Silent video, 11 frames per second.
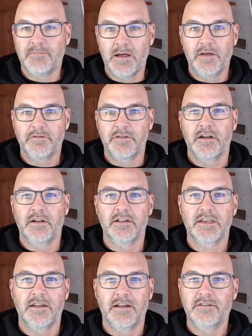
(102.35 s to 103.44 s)
my wife and I are
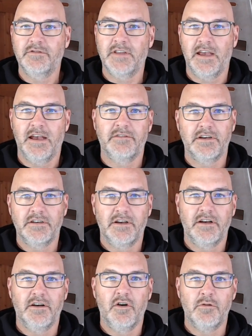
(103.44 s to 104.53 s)
lucky enough to have
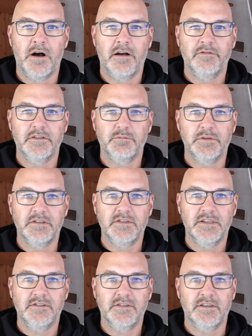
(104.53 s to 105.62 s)
a home office business,